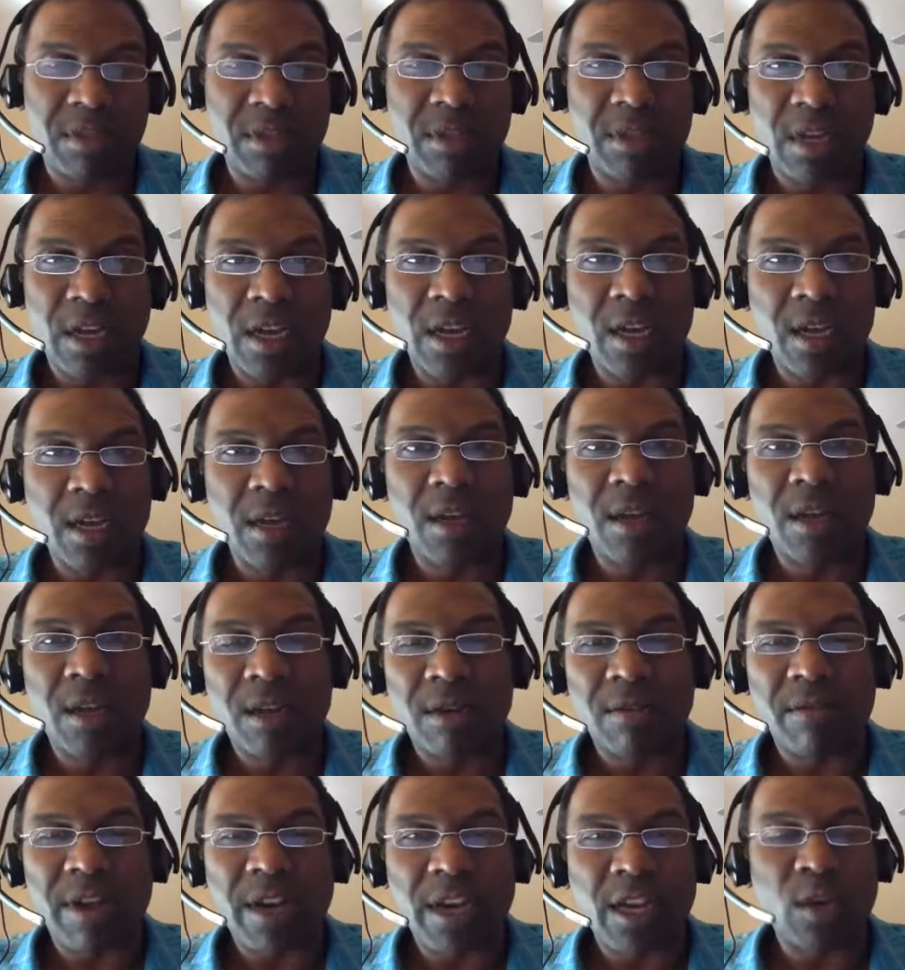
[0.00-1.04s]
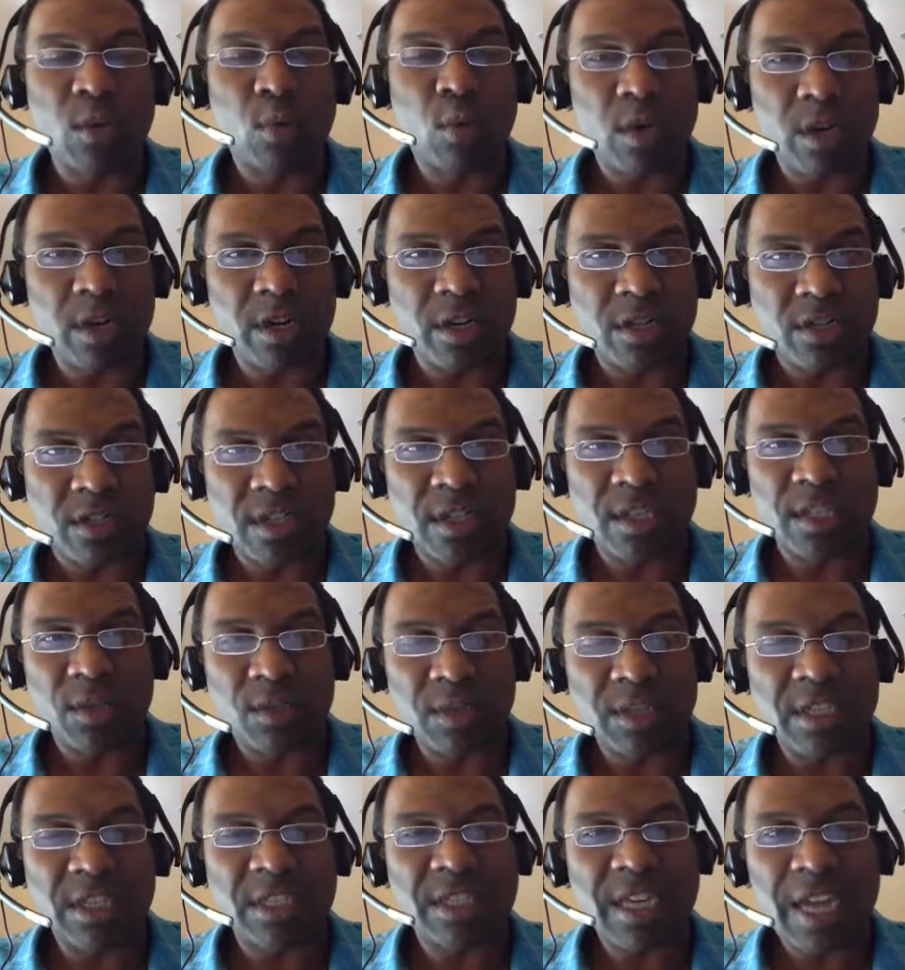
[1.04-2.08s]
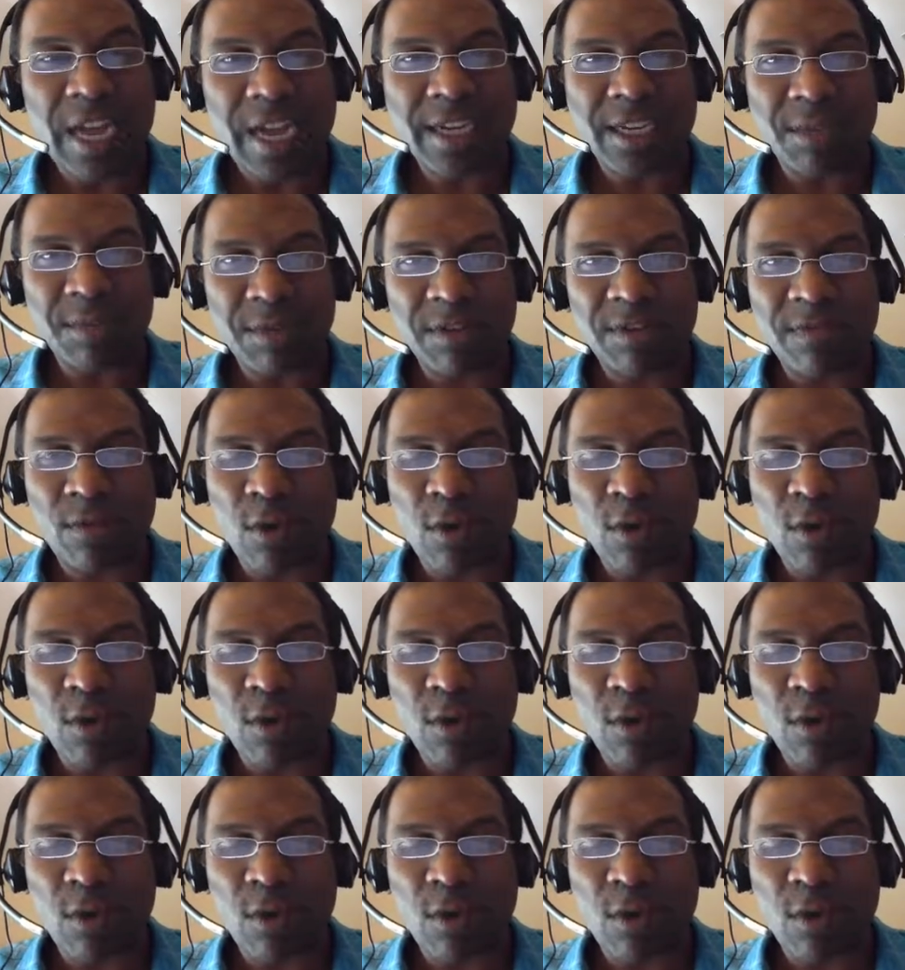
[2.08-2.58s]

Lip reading: the creating words because it was a document